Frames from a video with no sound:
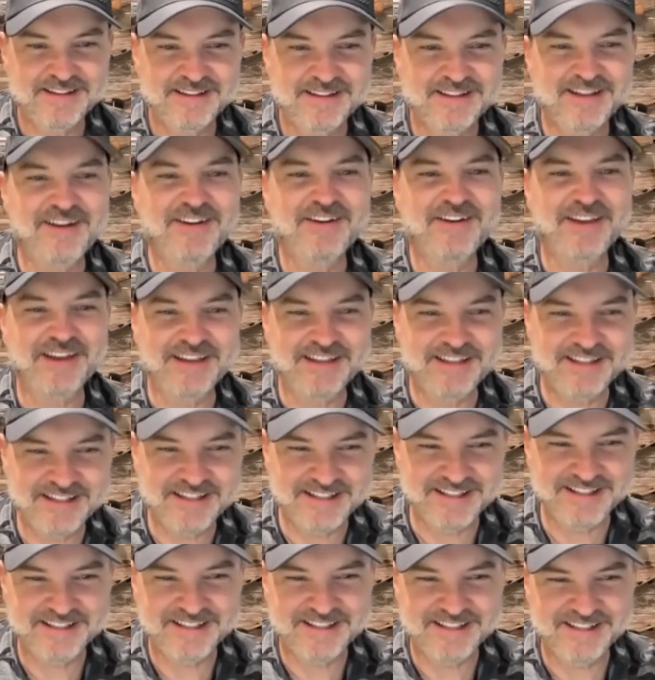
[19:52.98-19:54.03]

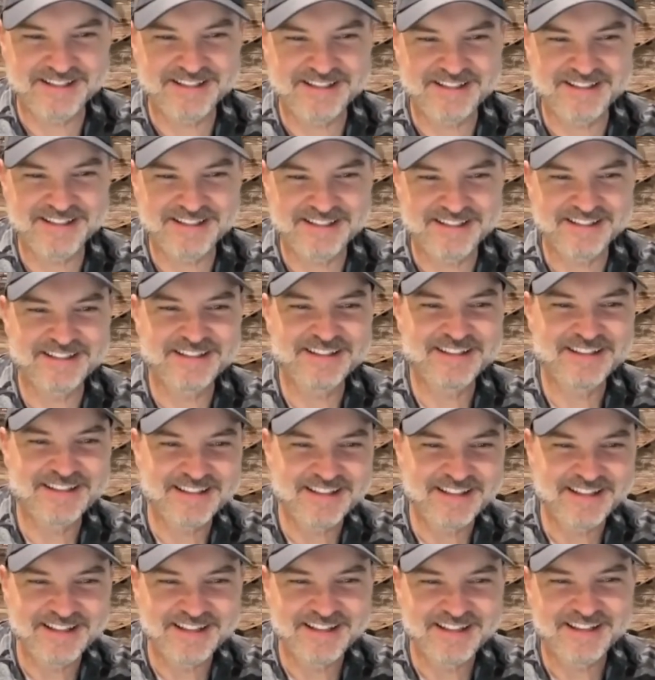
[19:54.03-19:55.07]

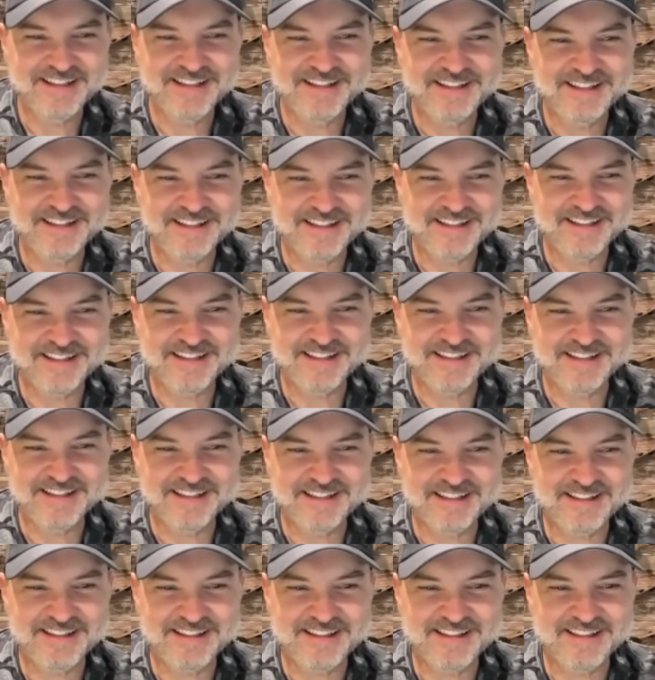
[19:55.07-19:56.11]

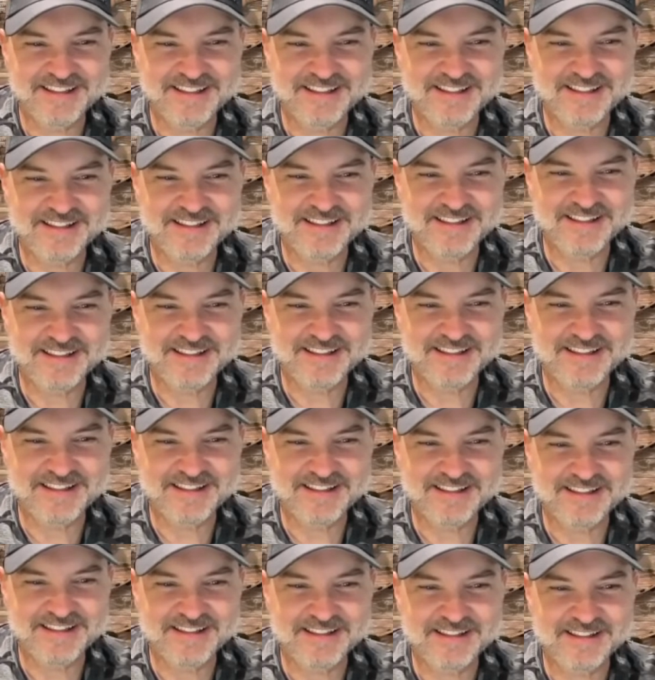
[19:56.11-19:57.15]

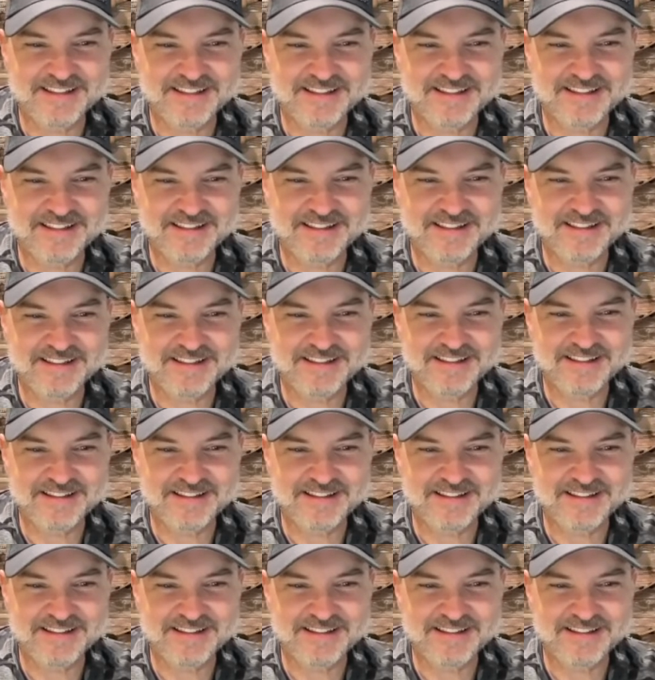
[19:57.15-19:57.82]
[no speech]